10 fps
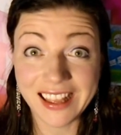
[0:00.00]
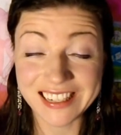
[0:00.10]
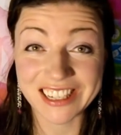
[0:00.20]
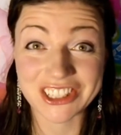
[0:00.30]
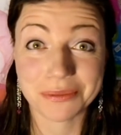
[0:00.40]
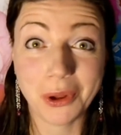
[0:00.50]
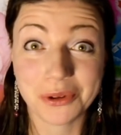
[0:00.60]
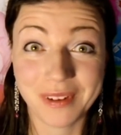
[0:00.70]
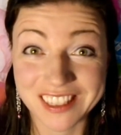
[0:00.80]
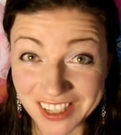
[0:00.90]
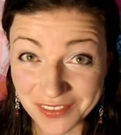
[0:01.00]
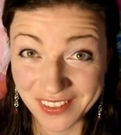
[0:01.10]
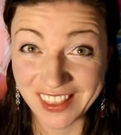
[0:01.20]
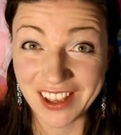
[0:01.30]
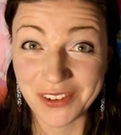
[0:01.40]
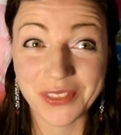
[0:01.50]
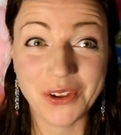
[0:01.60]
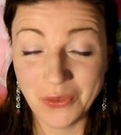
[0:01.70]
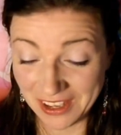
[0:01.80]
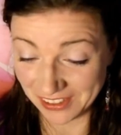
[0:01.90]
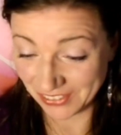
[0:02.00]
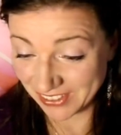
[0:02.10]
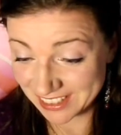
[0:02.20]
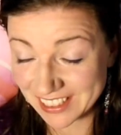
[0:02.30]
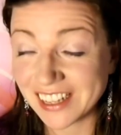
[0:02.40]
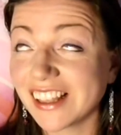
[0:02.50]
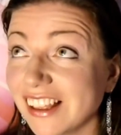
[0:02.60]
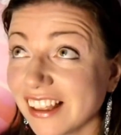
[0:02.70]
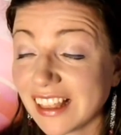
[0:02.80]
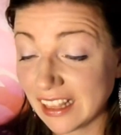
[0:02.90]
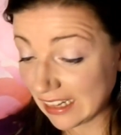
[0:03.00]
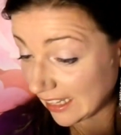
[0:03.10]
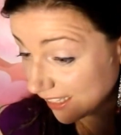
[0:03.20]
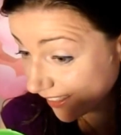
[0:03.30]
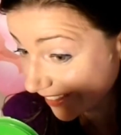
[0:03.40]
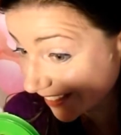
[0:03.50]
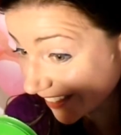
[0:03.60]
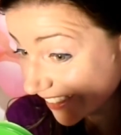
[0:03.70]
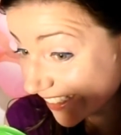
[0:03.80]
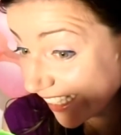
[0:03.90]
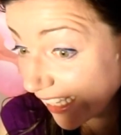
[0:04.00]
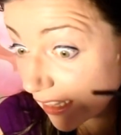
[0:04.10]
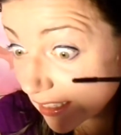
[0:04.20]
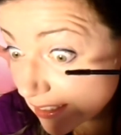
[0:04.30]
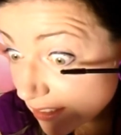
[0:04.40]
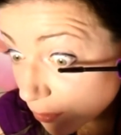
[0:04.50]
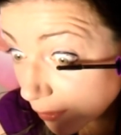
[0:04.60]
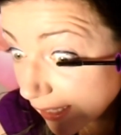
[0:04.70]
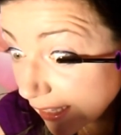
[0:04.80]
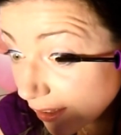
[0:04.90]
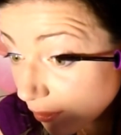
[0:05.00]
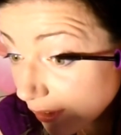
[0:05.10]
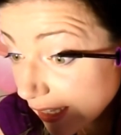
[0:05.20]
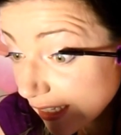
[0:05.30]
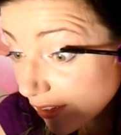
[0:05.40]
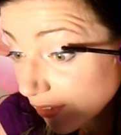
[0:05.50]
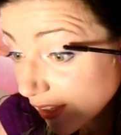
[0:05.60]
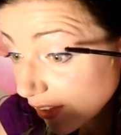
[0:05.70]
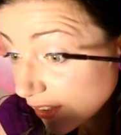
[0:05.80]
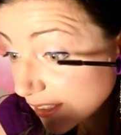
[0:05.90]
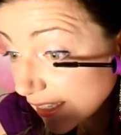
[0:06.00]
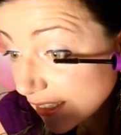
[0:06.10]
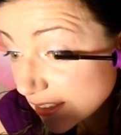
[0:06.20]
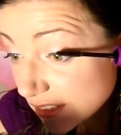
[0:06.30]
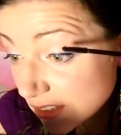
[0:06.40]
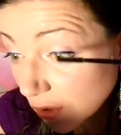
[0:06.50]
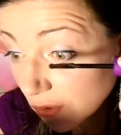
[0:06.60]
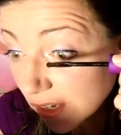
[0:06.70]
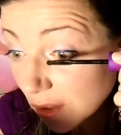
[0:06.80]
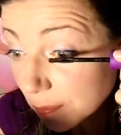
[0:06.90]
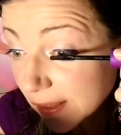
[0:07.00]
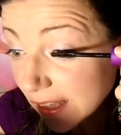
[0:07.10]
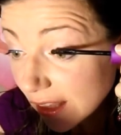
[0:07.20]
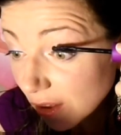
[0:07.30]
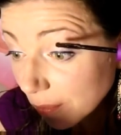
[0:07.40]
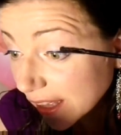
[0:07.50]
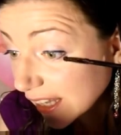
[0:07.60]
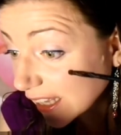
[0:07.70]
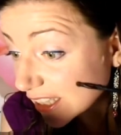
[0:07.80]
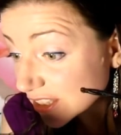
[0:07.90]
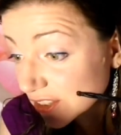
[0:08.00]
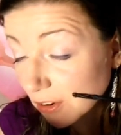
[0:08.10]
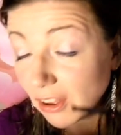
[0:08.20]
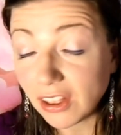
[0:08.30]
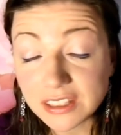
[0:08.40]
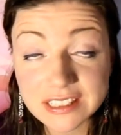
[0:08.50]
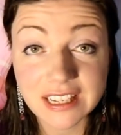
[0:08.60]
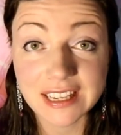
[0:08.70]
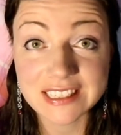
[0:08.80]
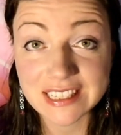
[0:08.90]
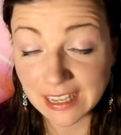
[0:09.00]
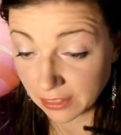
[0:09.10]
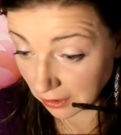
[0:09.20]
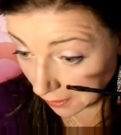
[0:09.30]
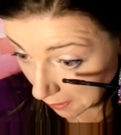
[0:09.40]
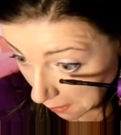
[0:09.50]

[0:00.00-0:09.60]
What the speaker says: And I just poked myself in the eye with the wand, which, ugh, seriously, this is really, really difficult. It is so clumpy. My lashes are all sticking together.